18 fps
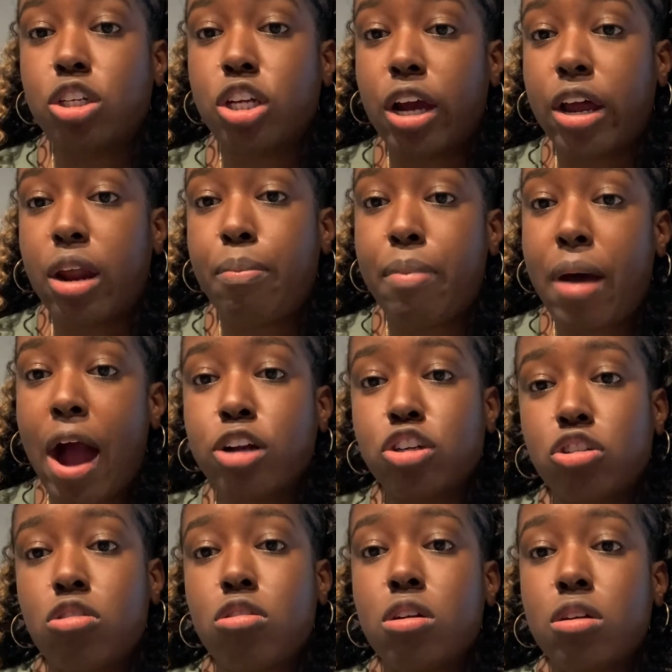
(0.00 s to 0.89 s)
I got a
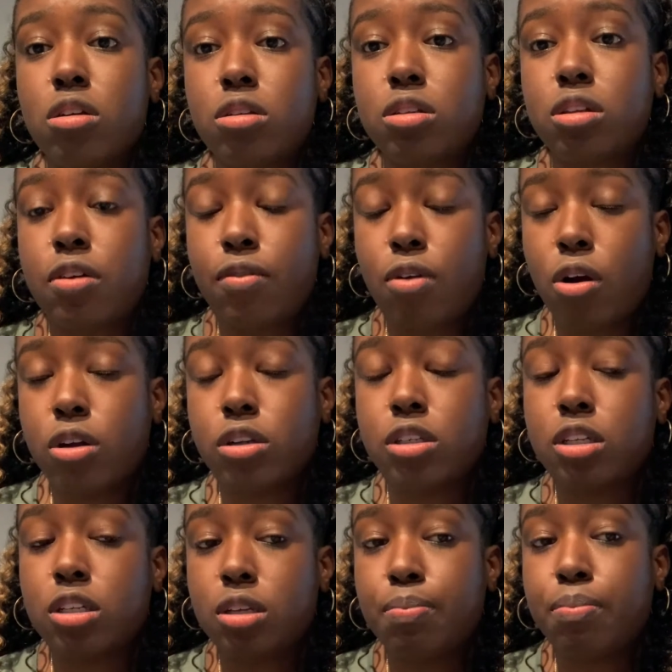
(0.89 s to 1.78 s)
Bachelor of
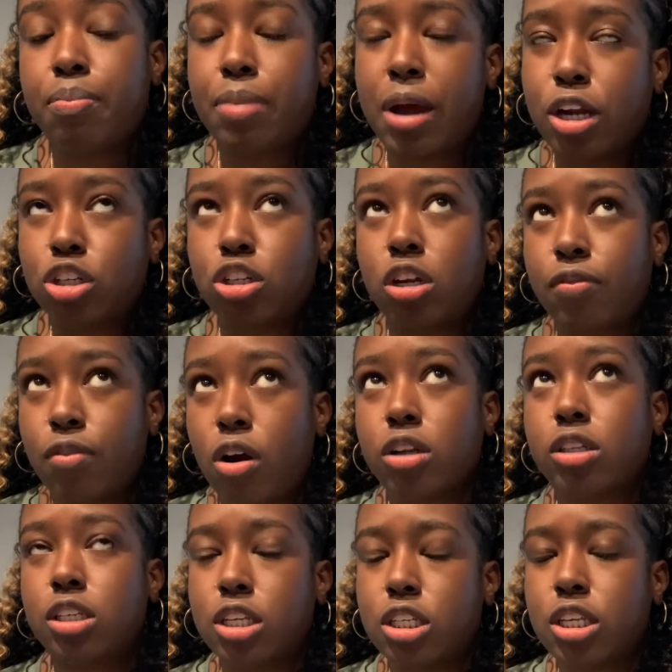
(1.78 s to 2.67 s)

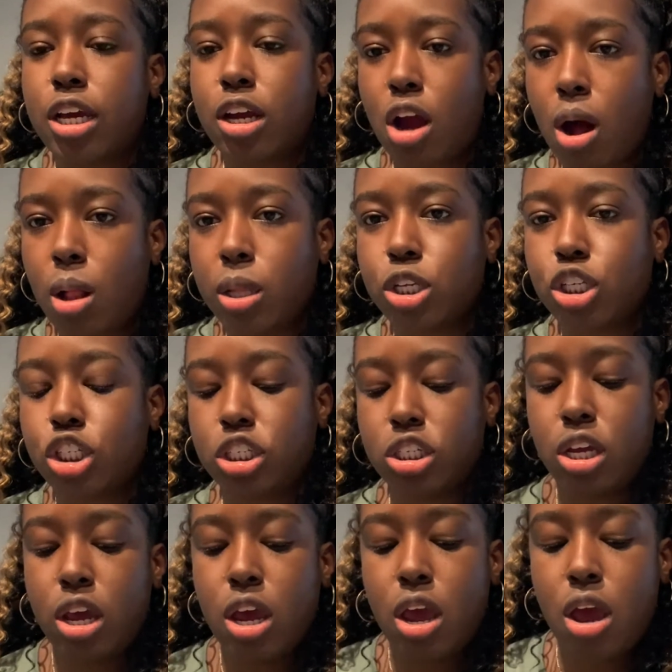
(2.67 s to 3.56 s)
Arts in psychology.